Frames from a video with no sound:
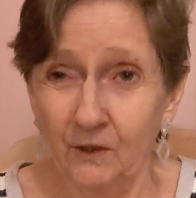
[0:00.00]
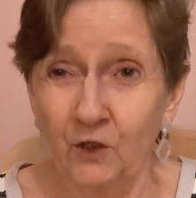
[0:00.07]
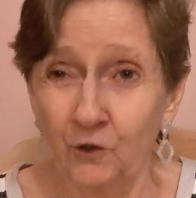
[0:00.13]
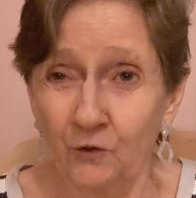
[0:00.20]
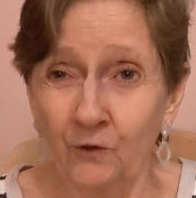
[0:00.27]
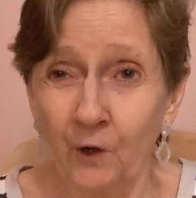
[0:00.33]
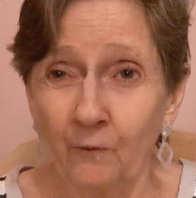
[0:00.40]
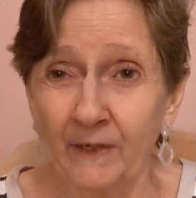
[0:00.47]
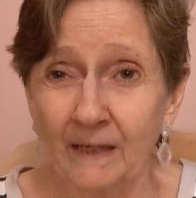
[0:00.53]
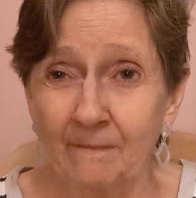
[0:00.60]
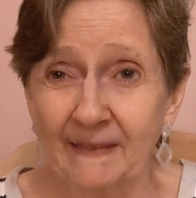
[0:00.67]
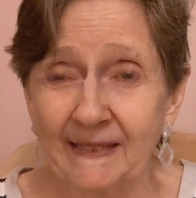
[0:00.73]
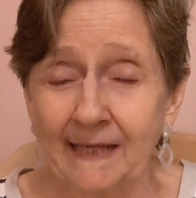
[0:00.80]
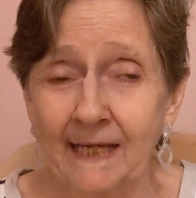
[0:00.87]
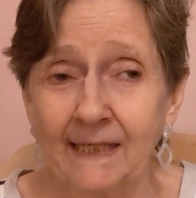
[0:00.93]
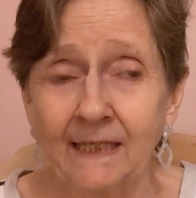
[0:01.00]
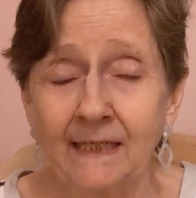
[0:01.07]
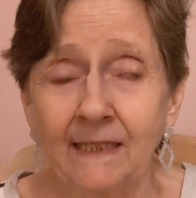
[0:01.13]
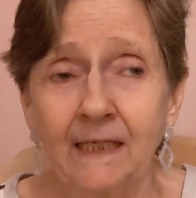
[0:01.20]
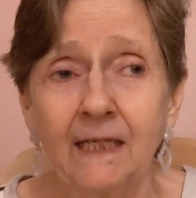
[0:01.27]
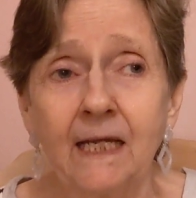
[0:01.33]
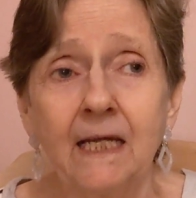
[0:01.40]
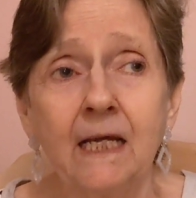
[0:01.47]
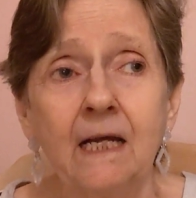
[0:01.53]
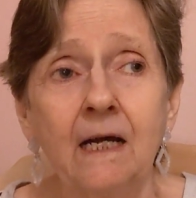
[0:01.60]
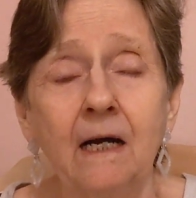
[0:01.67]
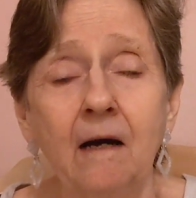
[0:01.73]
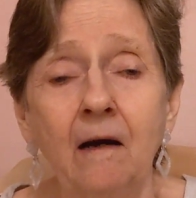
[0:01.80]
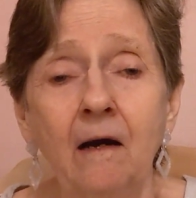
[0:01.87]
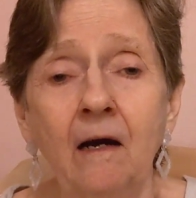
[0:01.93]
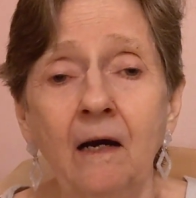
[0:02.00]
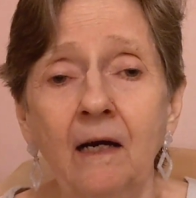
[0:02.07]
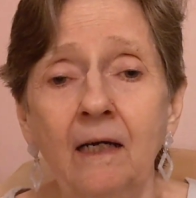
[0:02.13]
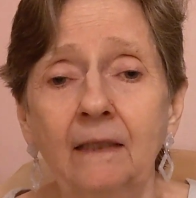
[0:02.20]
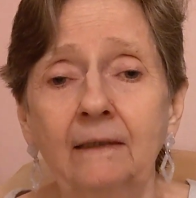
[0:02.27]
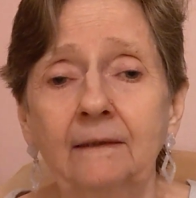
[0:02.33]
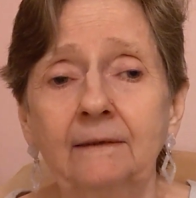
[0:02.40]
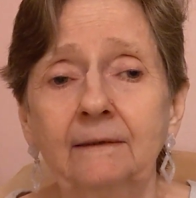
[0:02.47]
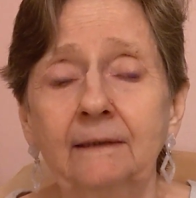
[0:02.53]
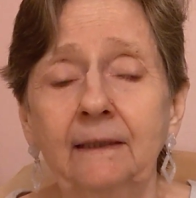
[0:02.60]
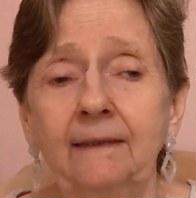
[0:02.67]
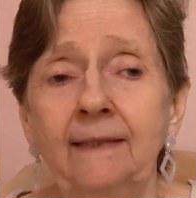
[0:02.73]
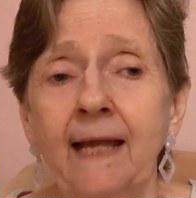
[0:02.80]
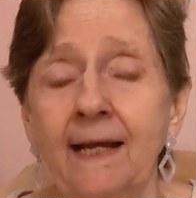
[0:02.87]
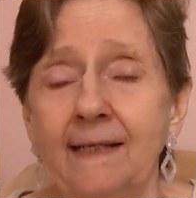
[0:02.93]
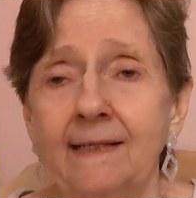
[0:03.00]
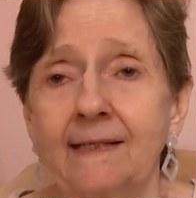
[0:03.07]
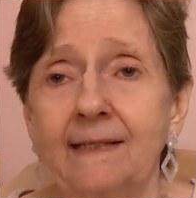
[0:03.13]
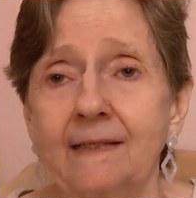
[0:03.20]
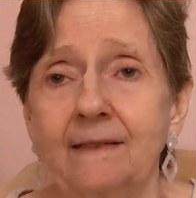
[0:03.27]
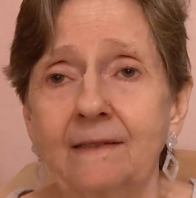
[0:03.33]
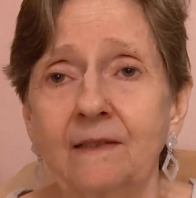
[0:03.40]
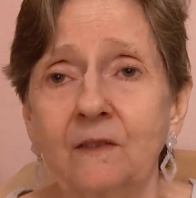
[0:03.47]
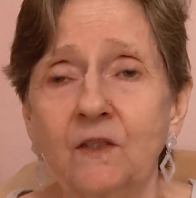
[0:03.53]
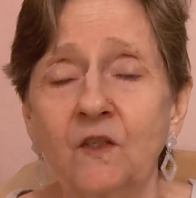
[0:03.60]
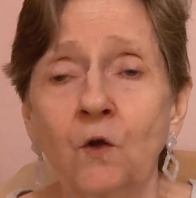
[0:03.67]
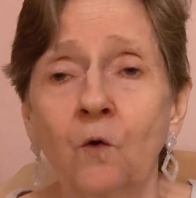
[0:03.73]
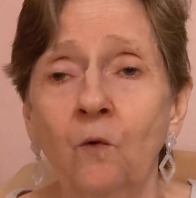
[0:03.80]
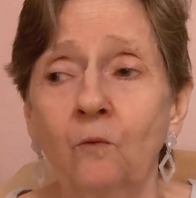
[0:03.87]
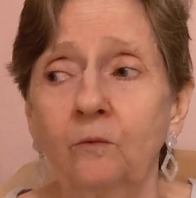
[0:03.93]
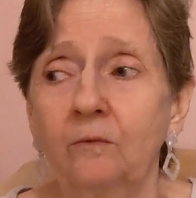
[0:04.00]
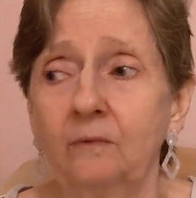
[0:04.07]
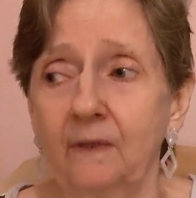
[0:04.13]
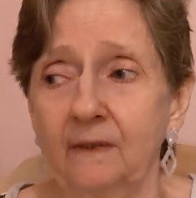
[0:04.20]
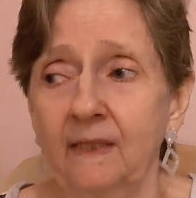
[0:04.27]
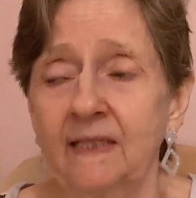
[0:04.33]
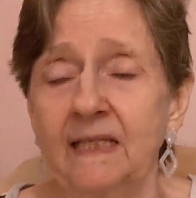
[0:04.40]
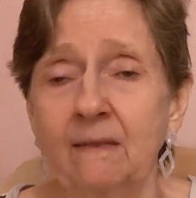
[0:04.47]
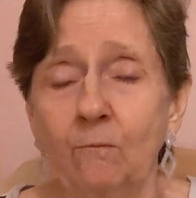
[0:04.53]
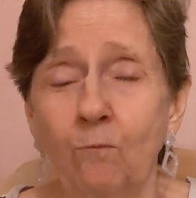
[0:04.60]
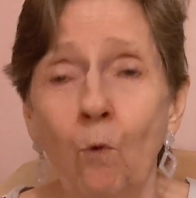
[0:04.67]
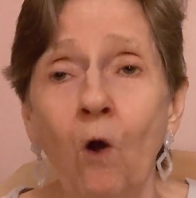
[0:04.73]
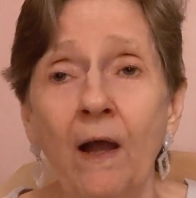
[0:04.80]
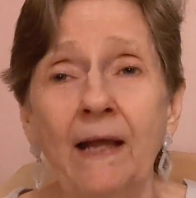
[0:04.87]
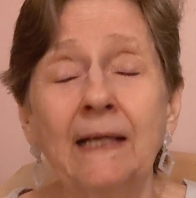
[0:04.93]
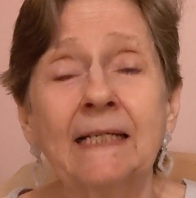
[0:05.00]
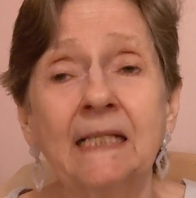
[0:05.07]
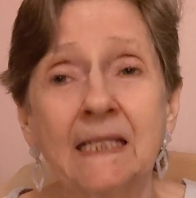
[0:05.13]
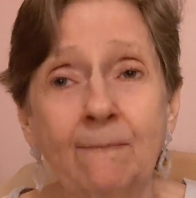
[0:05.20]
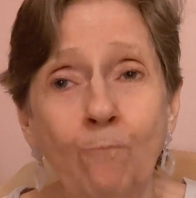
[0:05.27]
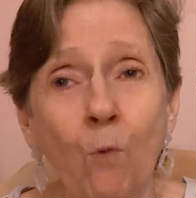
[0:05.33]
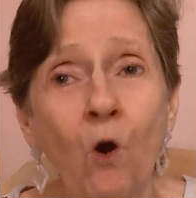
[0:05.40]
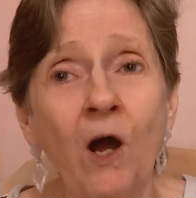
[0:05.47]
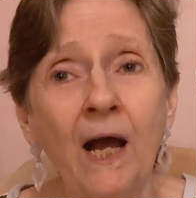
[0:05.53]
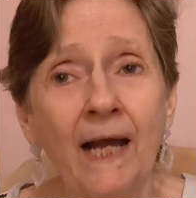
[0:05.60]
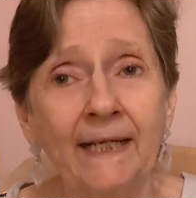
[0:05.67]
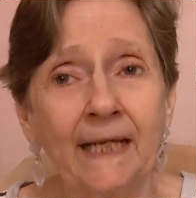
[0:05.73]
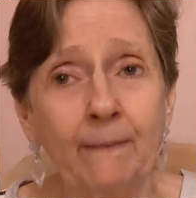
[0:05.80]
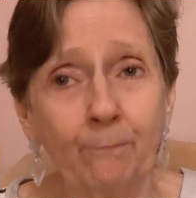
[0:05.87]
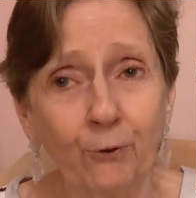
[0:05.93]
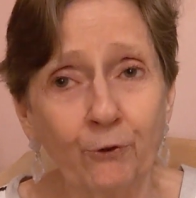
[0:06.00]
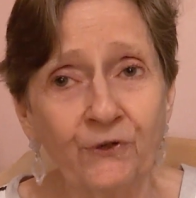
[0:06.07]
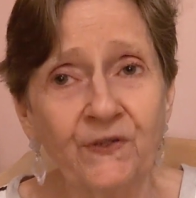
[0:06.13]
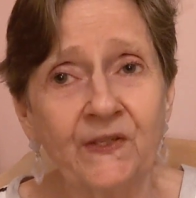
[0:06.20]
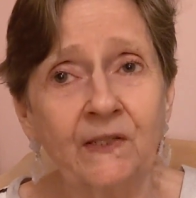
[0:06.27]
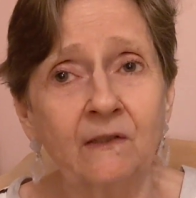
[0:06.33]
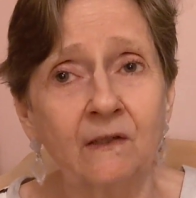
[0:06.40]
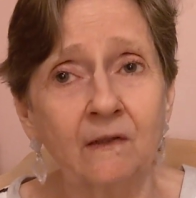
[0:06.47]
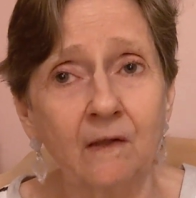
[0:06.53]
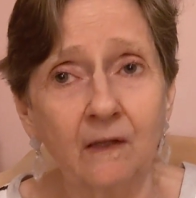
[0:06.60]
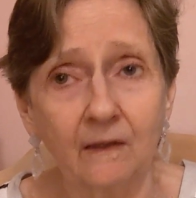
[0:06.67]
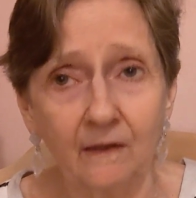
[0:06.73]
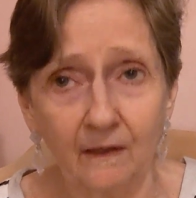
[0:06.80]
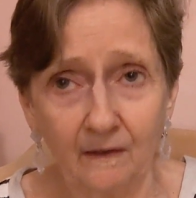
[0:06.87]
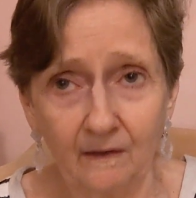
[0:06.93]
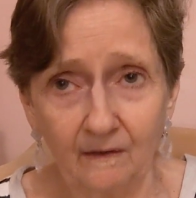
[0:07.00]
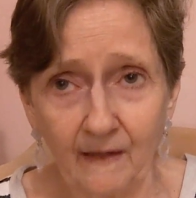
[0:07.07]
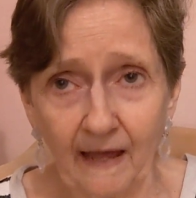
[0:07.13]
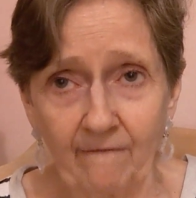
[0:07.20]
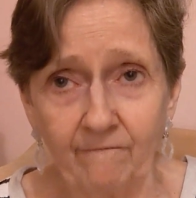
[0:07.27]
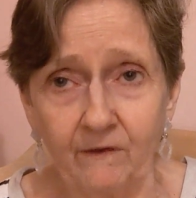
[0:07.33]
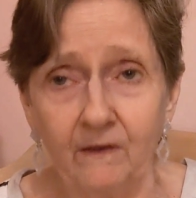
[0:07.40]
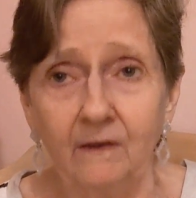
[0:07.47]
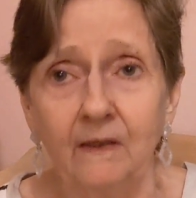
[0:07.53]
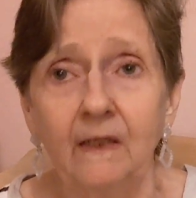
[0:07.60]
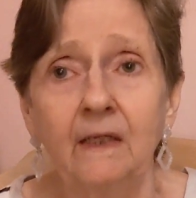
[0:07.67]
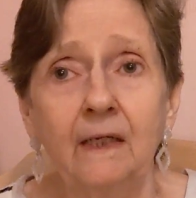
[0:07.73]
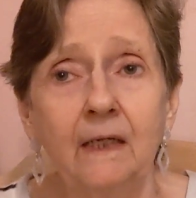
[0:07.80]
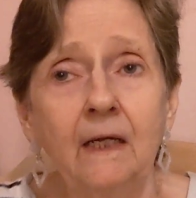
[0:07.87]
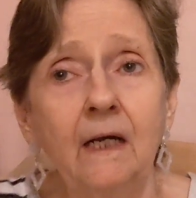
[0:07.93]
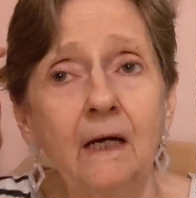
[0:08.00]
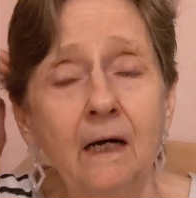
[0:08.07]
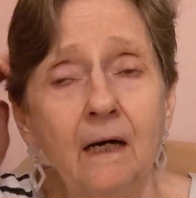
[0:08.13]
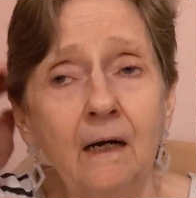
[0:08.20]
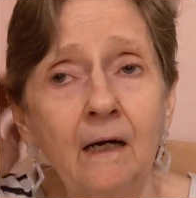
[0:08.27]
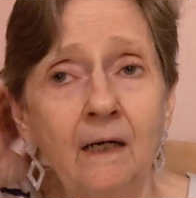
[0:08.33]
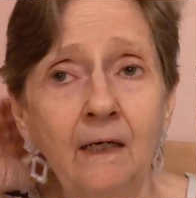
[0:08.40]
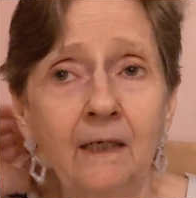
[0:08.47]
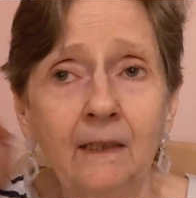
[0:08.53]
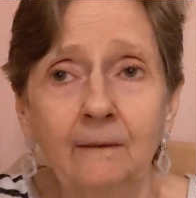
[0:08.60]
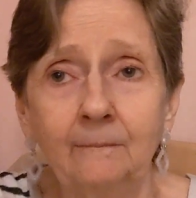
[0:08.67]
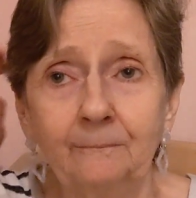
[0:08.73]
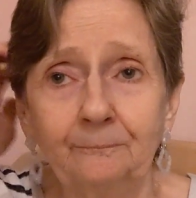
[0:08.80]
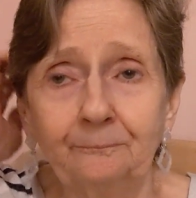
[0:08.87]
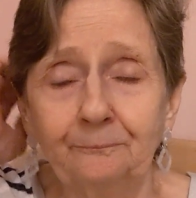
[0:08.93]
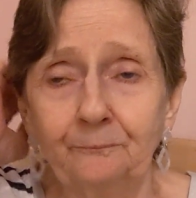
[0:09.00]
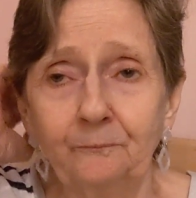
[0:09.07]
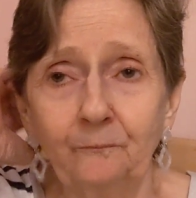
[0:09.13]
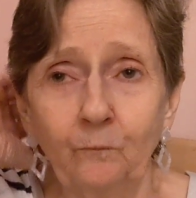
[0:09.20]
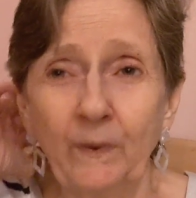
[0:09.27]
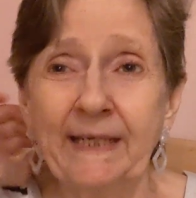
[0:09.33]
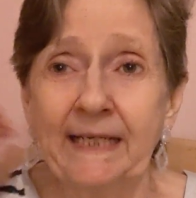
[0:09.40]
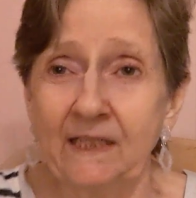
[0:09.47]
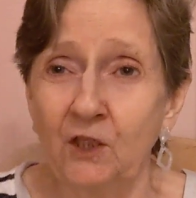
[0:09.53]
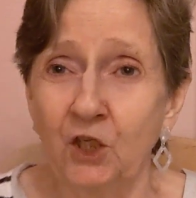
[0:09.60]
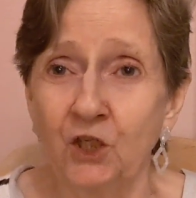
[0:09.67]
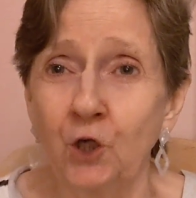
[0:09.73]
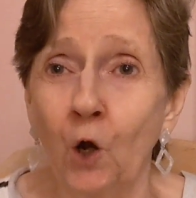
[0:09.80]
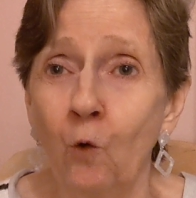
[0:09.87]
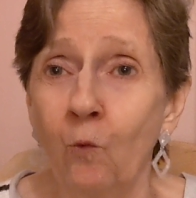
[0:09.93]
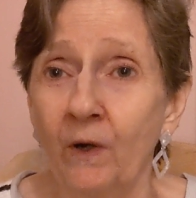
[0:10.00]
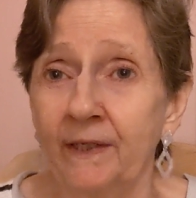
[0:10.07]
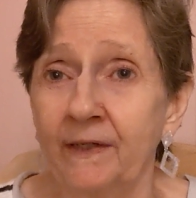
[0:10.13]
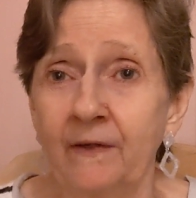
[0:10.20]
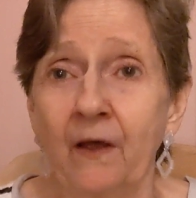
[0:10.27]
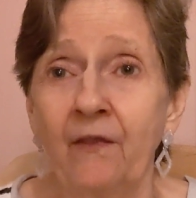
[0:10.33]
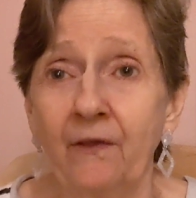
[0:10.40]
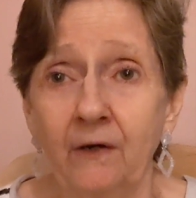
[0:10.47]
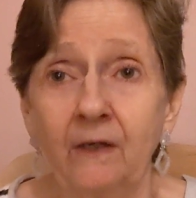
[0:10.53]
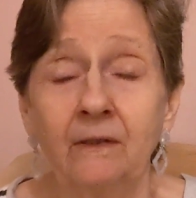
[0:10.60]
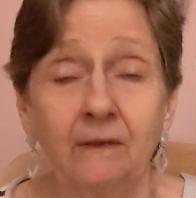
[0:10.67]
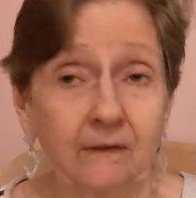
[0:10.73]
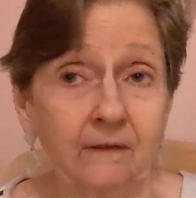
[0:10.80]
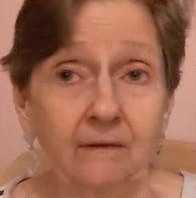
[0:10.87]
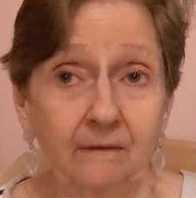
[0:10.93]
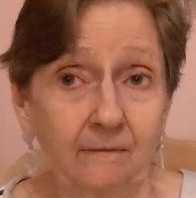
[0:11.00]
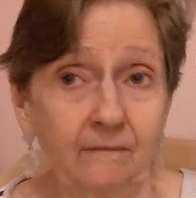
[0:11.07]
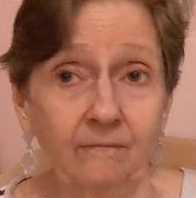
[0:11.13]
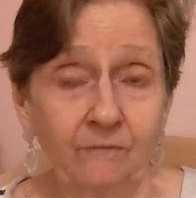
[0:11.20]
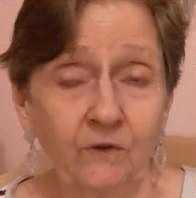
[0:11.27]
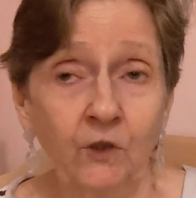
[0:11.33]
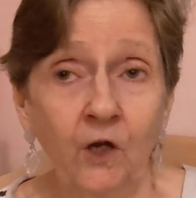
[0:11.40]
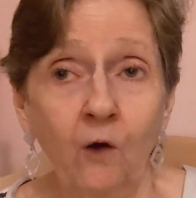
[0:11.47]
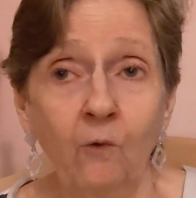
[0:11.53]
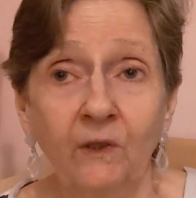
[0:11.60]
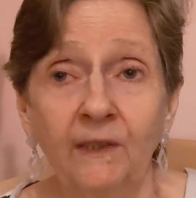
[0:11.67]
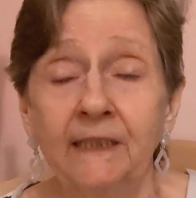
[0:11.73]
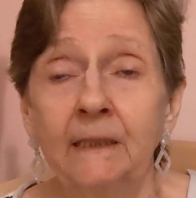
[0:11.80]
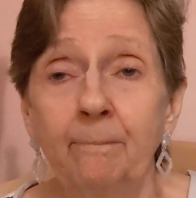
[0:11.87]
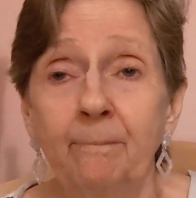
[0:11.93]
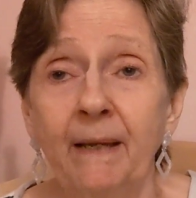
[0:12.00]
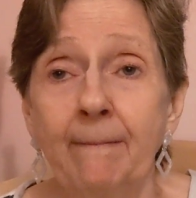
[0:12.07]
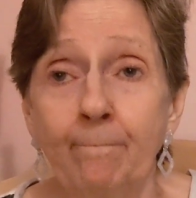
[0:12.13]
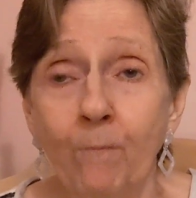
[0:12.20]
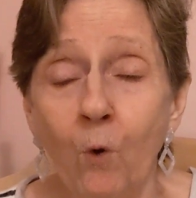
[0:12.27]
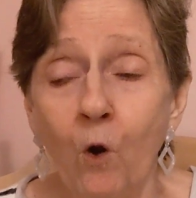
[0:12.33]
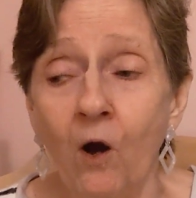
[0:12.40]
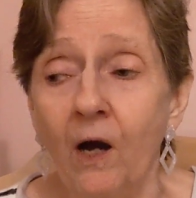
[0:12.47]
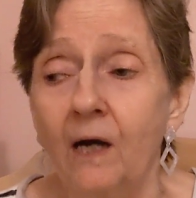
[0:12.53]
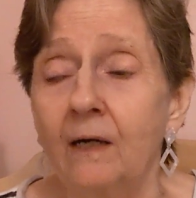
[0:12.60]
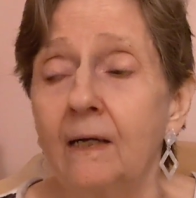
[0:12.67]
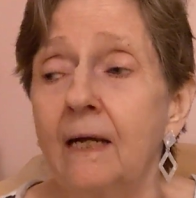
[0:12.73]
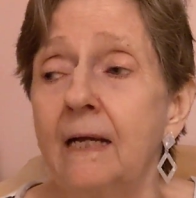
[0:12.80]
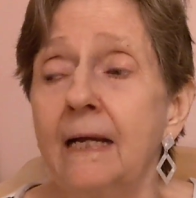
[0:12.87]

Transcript: Do you know what I'm saying? Uh, yes. So it's more, it's more on a personal level. Um, we get to know one another, you know, a little bit more.